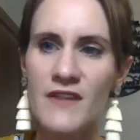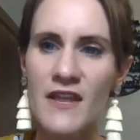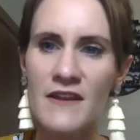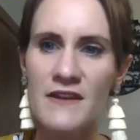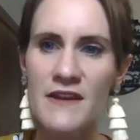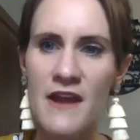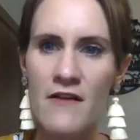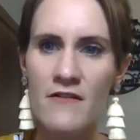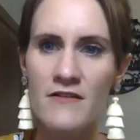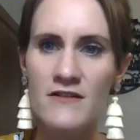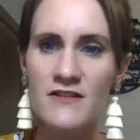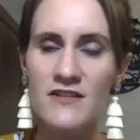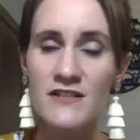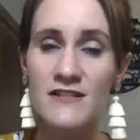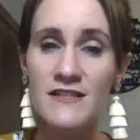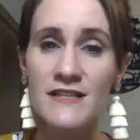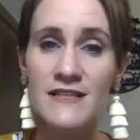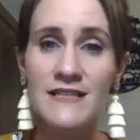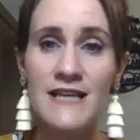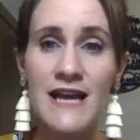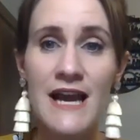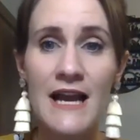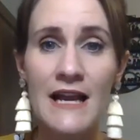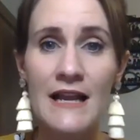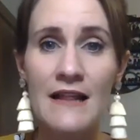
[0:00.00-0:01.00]
now it's just a
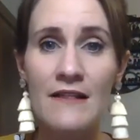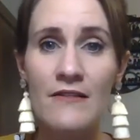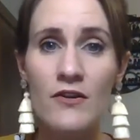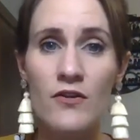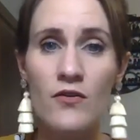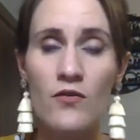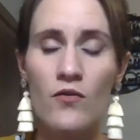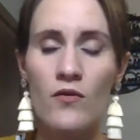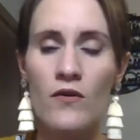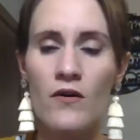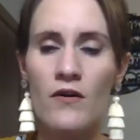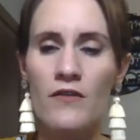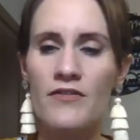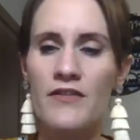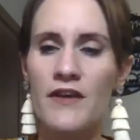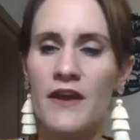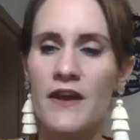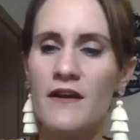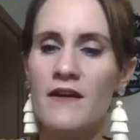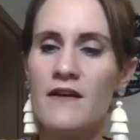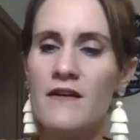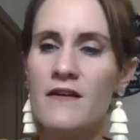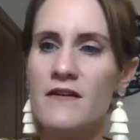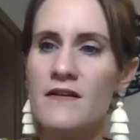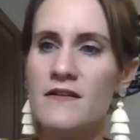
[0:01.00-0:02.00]
tiny little oil thing.
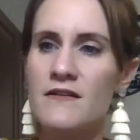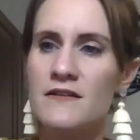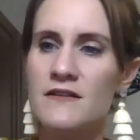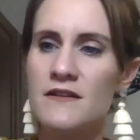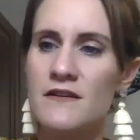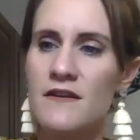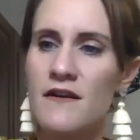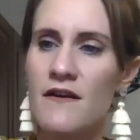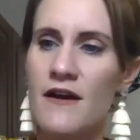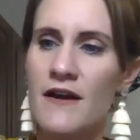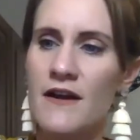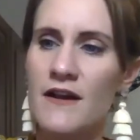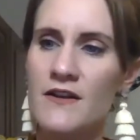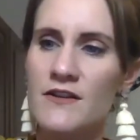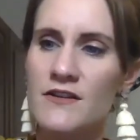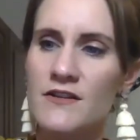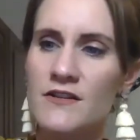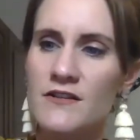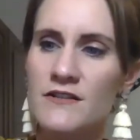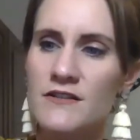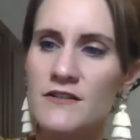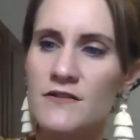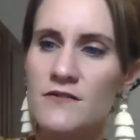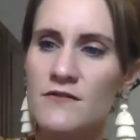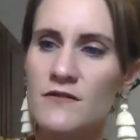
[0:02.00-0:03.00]
So now I can
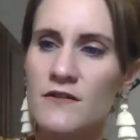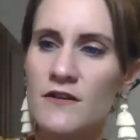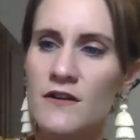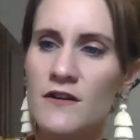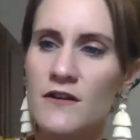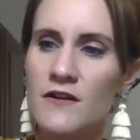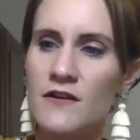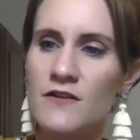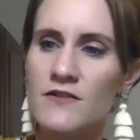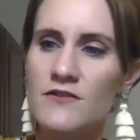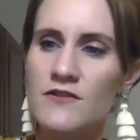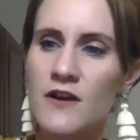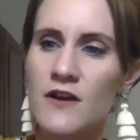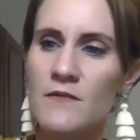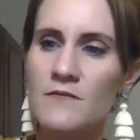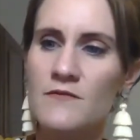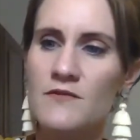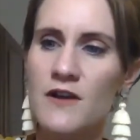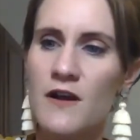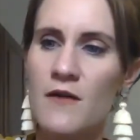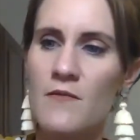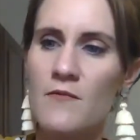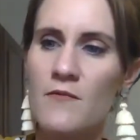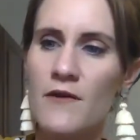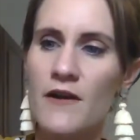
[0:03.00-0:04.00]
just do drop,
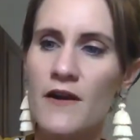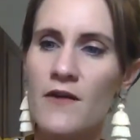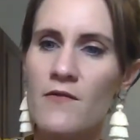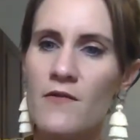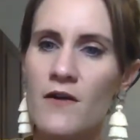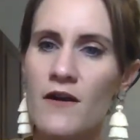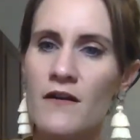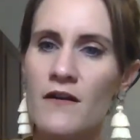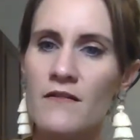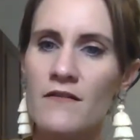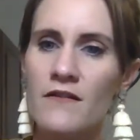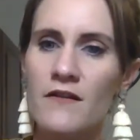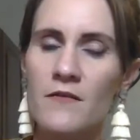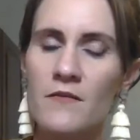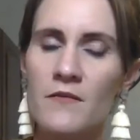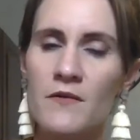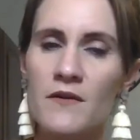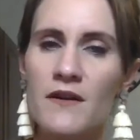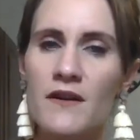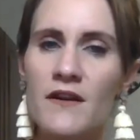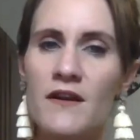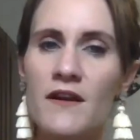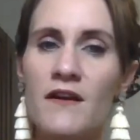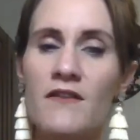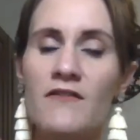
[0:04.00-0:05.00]
drop when I want a little
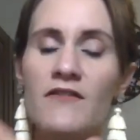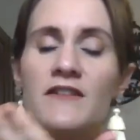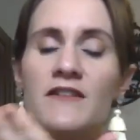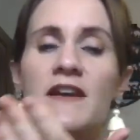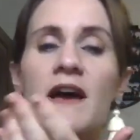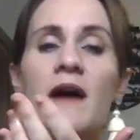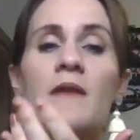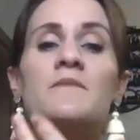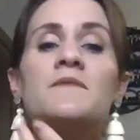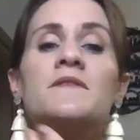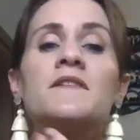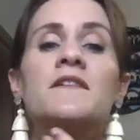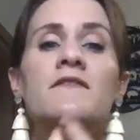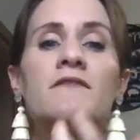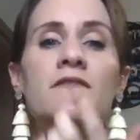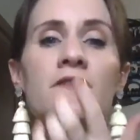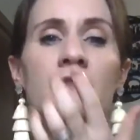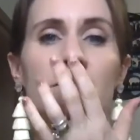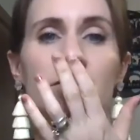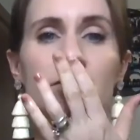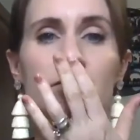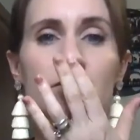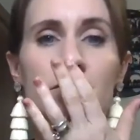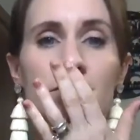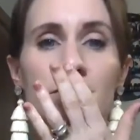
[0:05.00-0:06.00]
bit of adaptive.
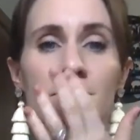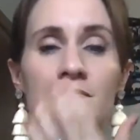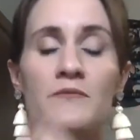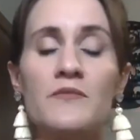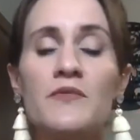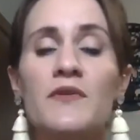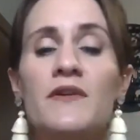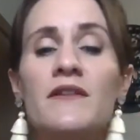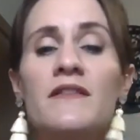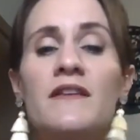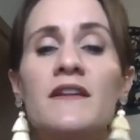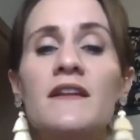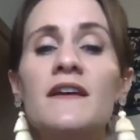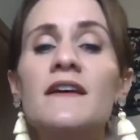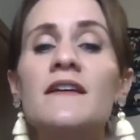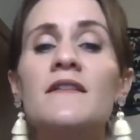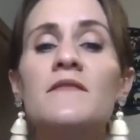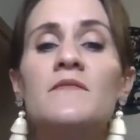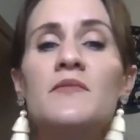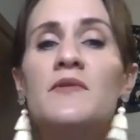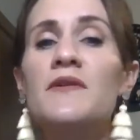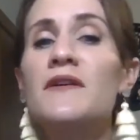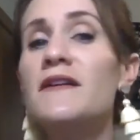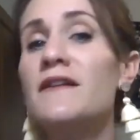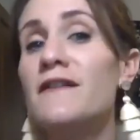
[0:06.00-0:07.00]
Breathe it in,
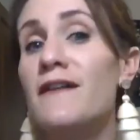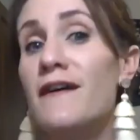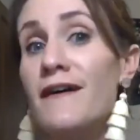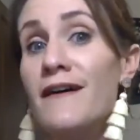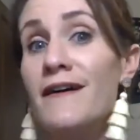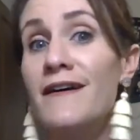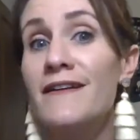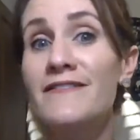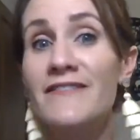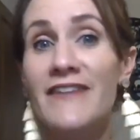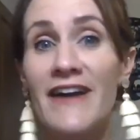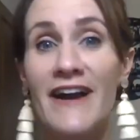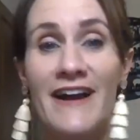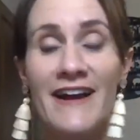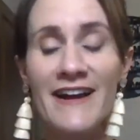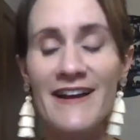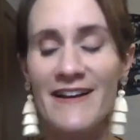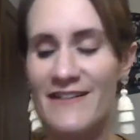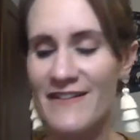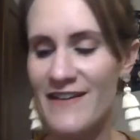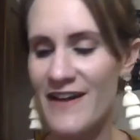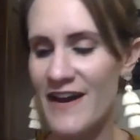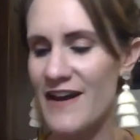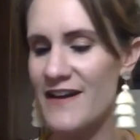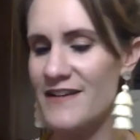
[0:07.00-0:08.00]
put it on, right?
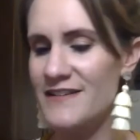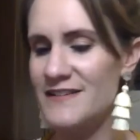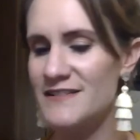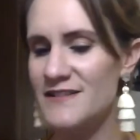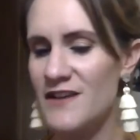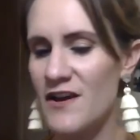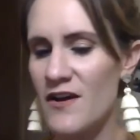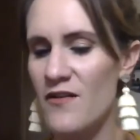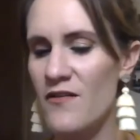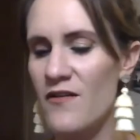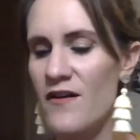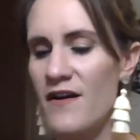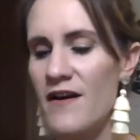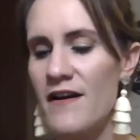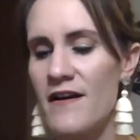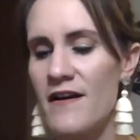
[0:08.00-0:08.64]
Okay, so